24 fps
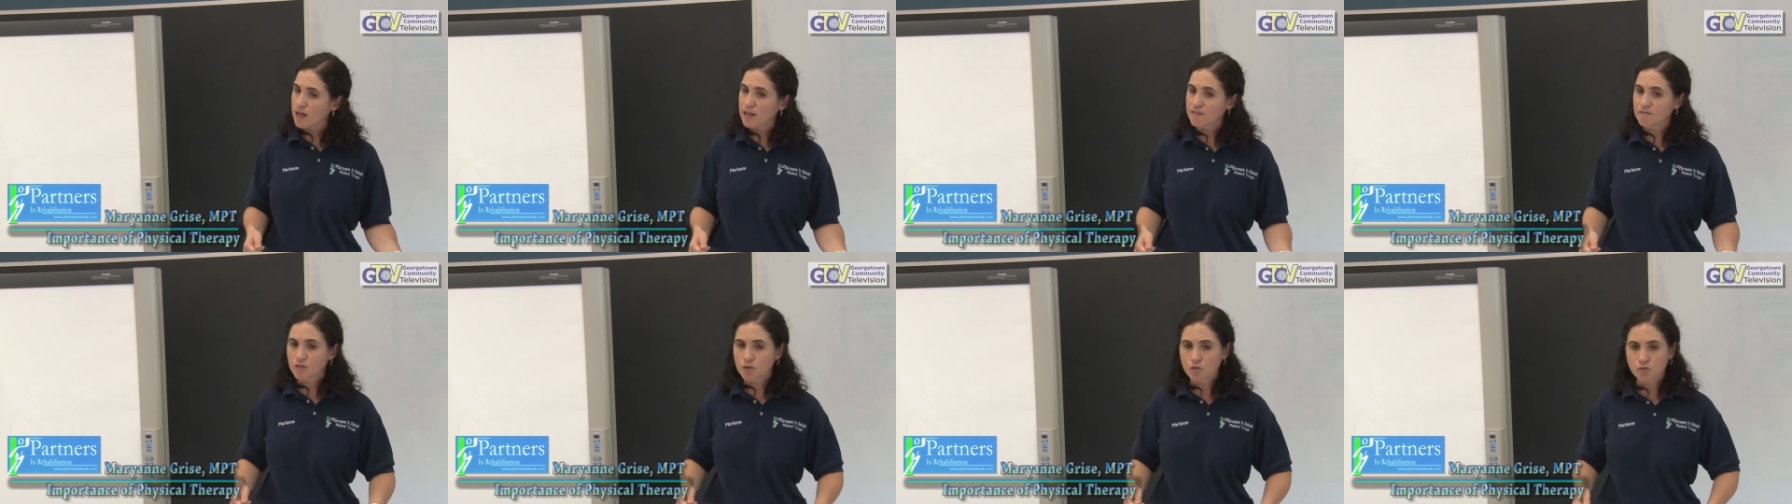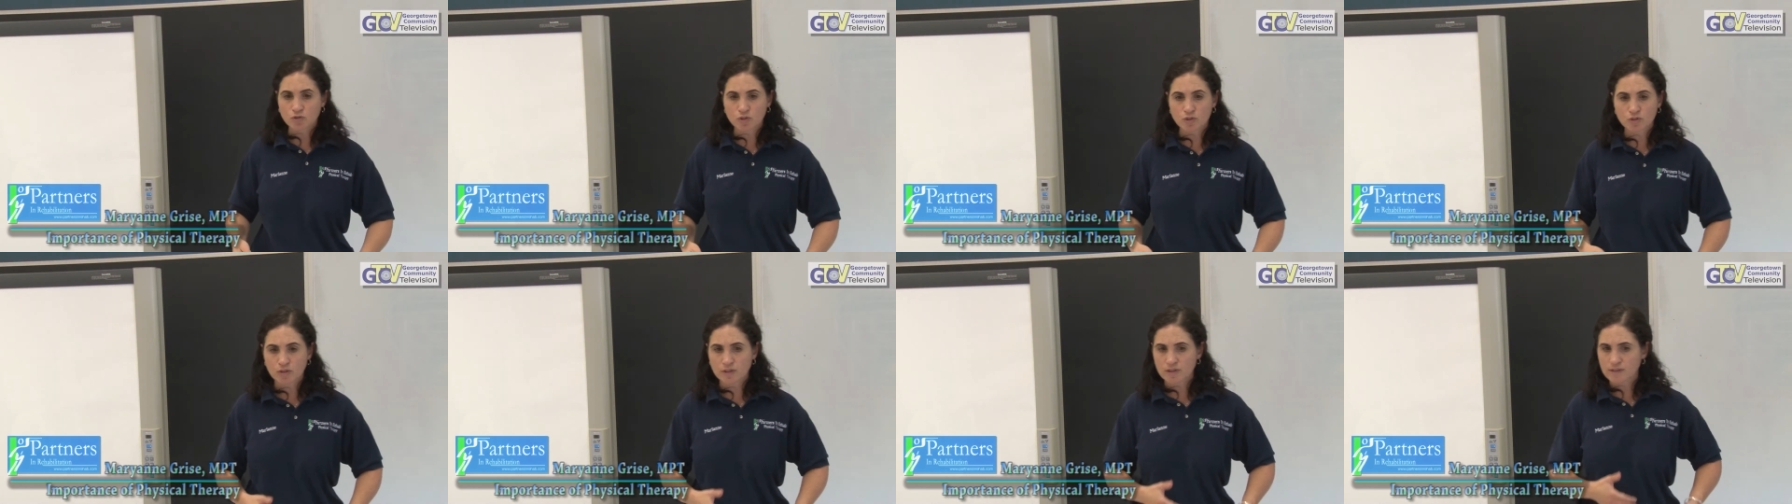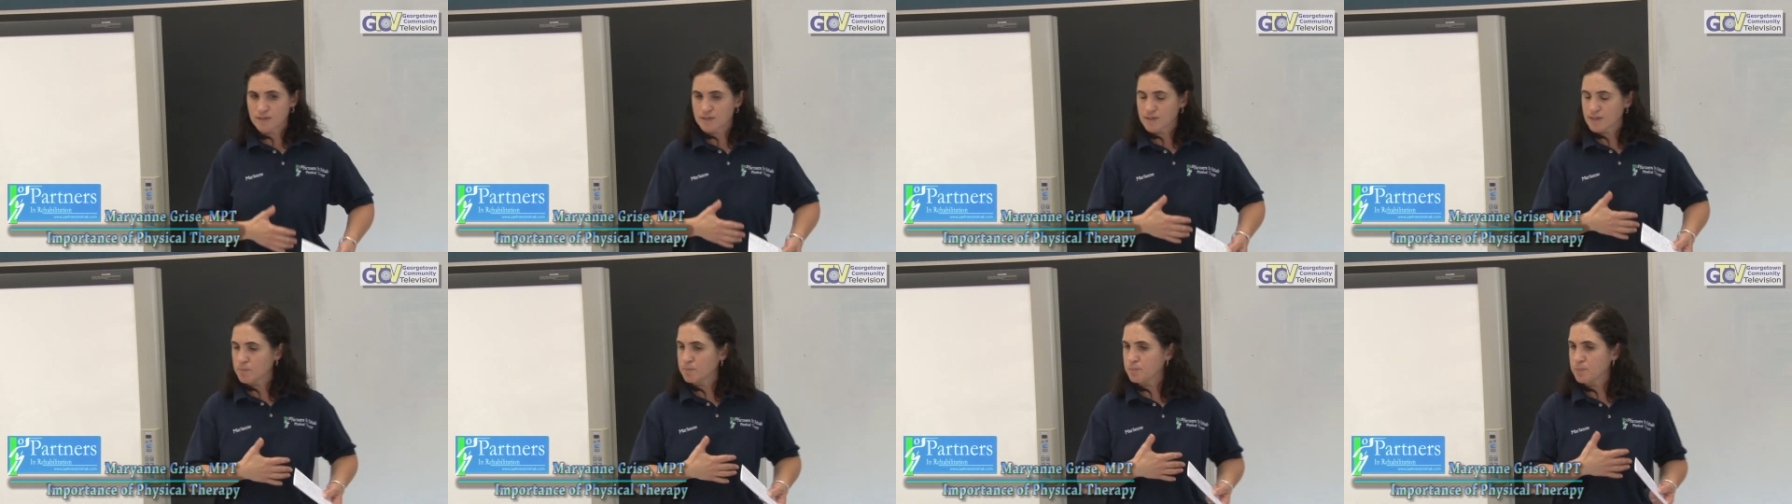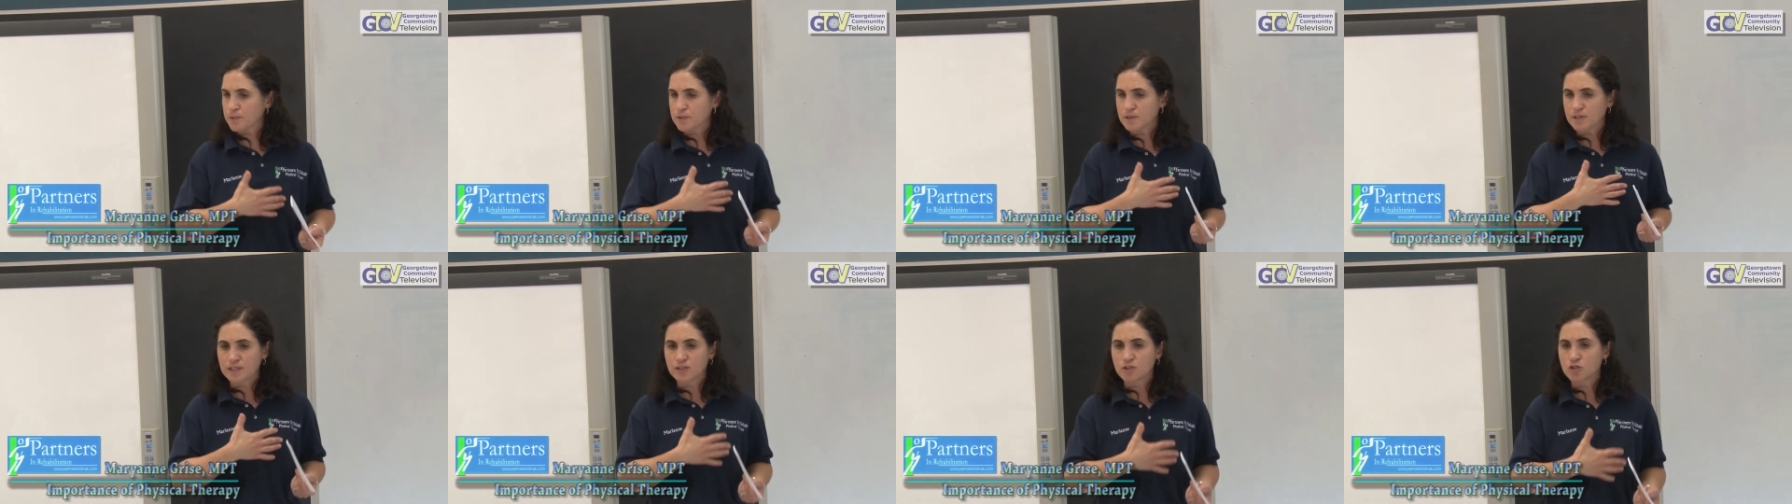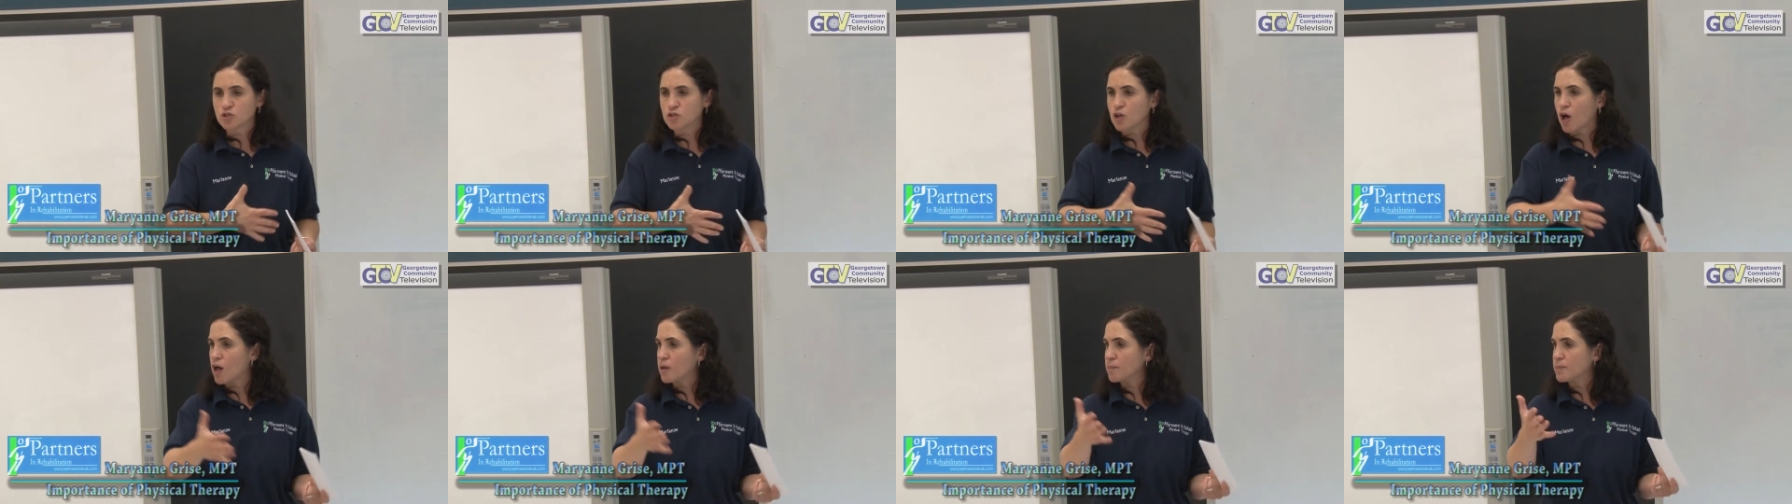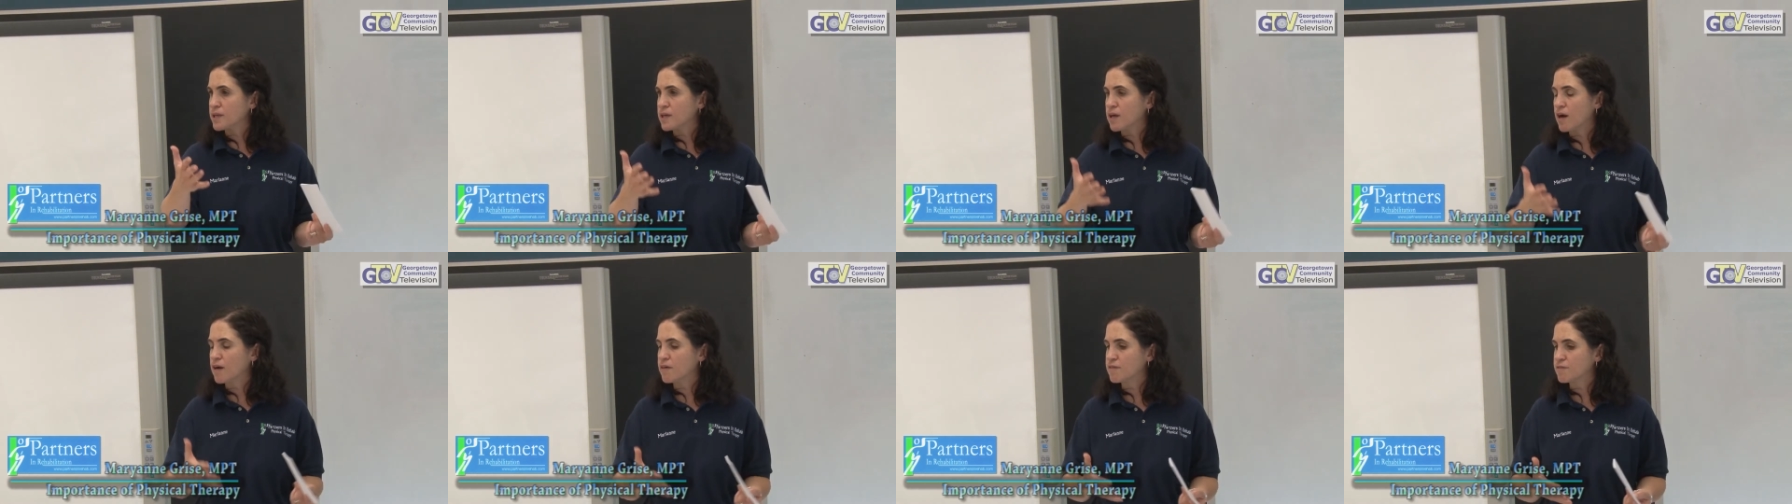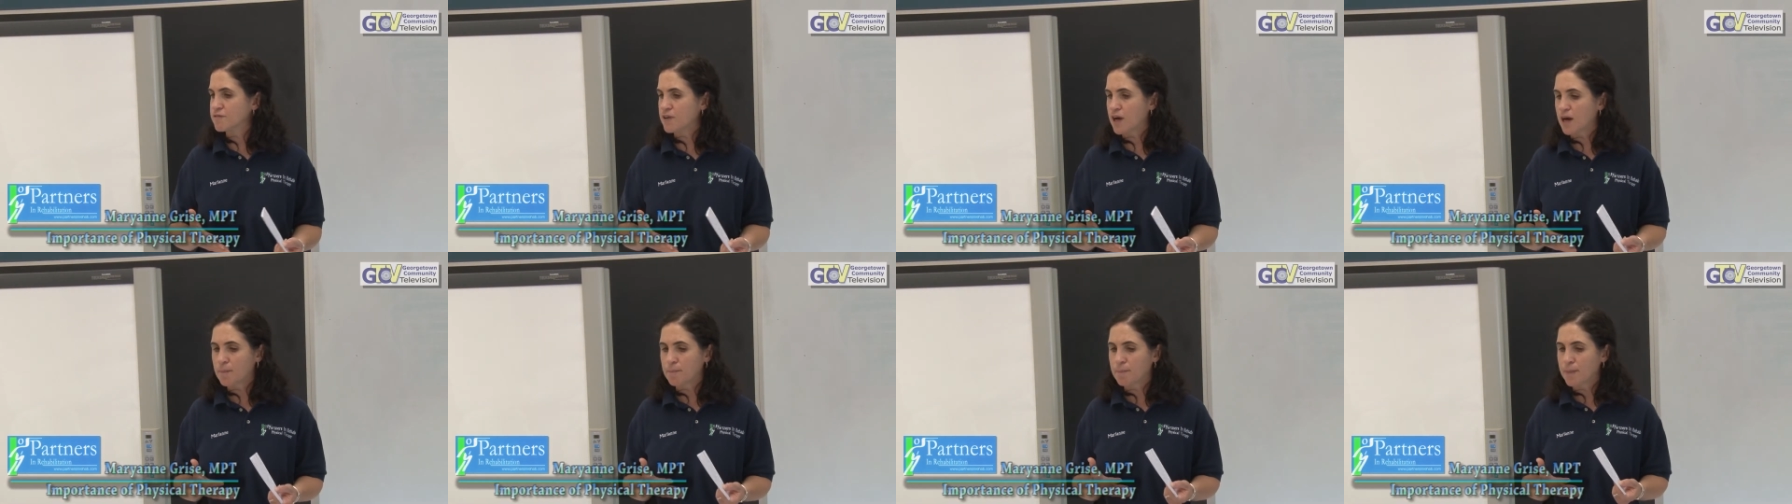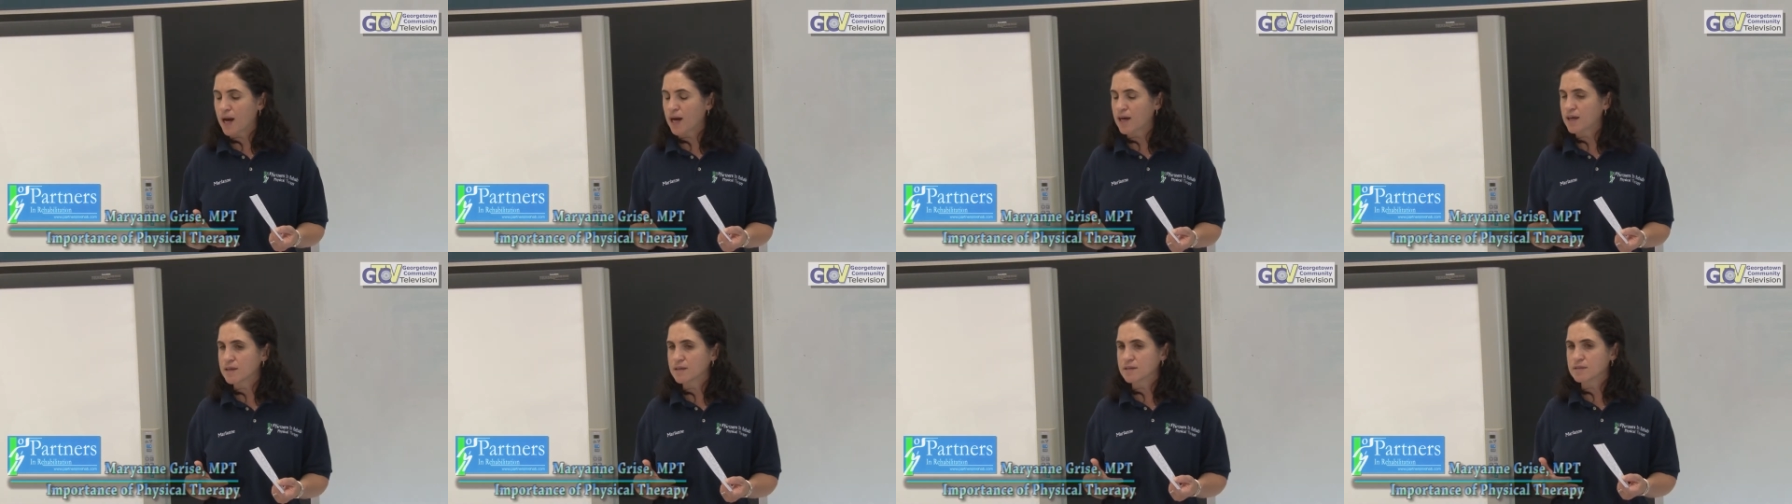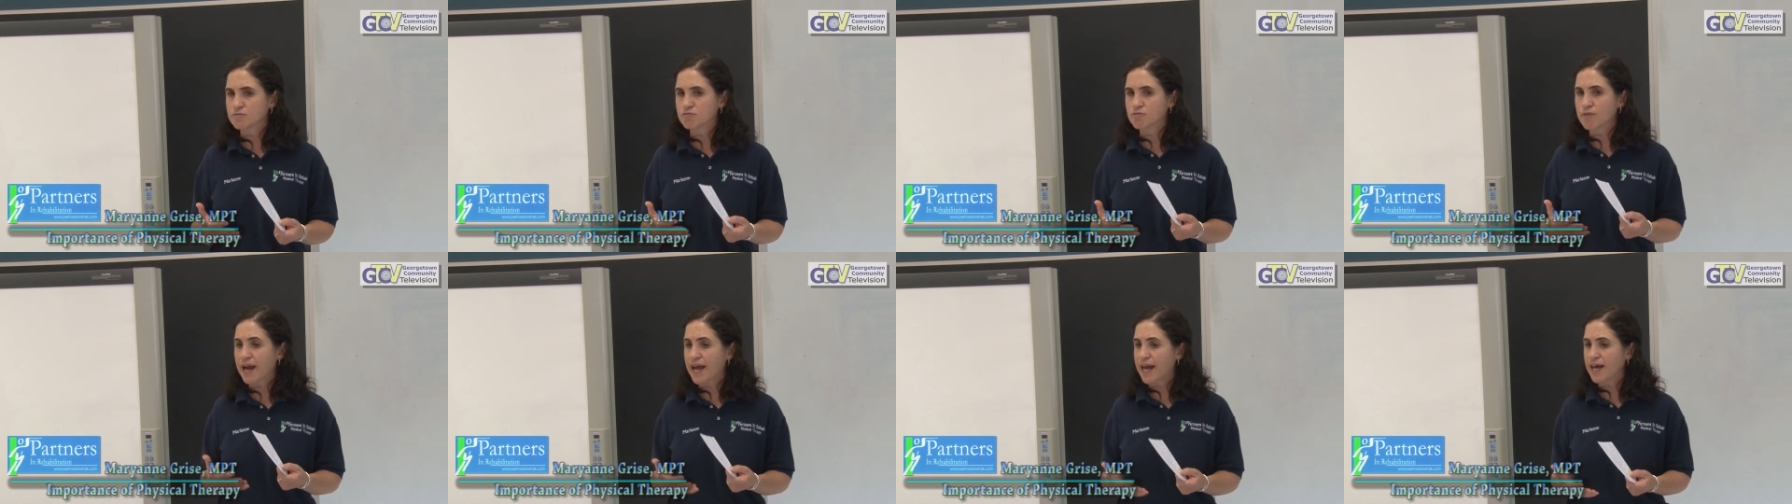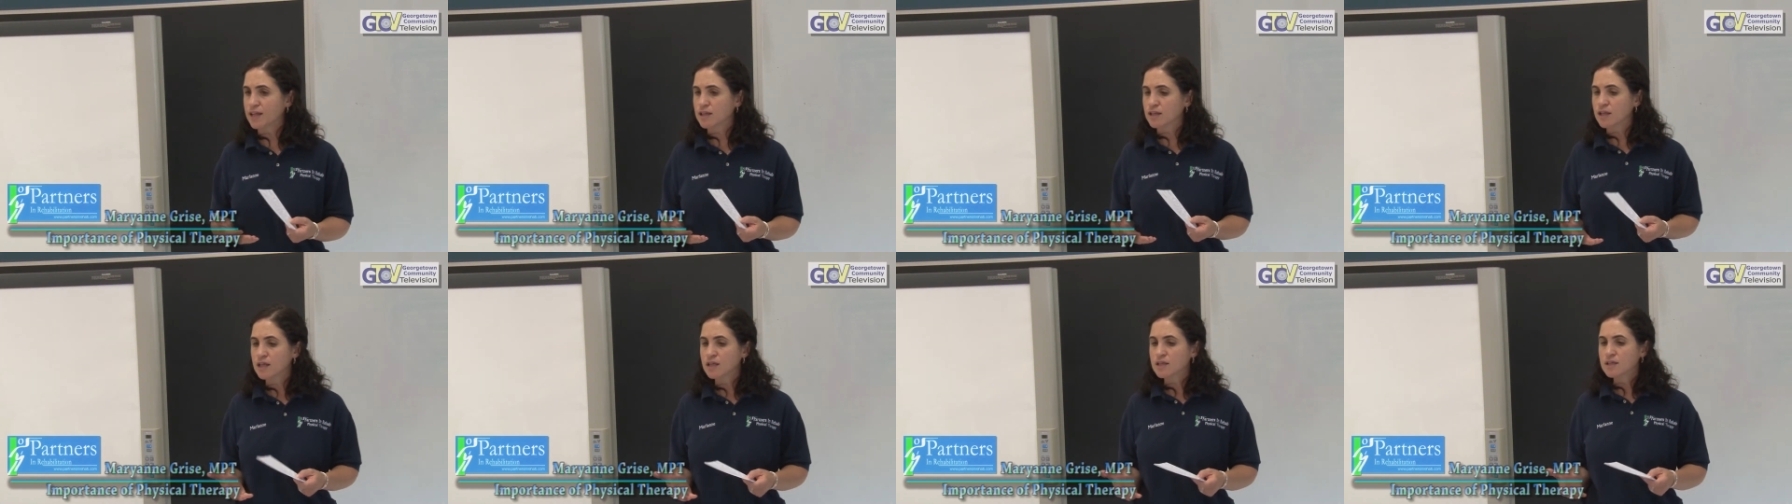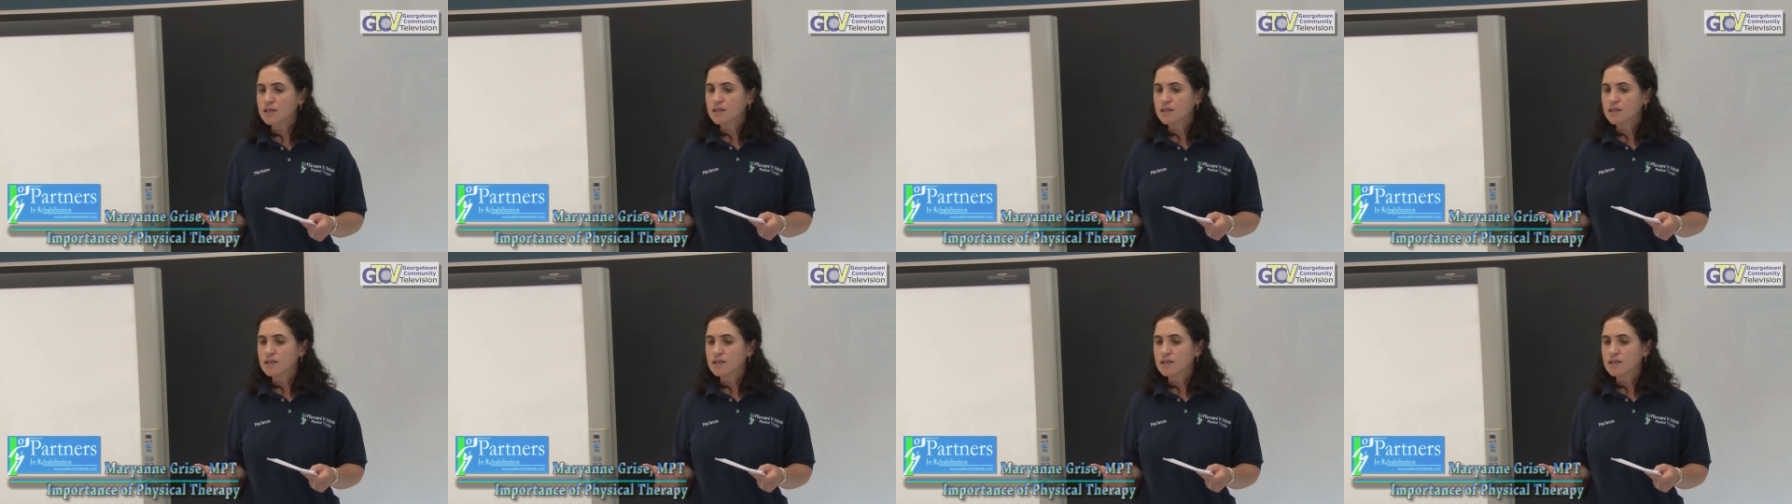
If you simple installment of a, a rail,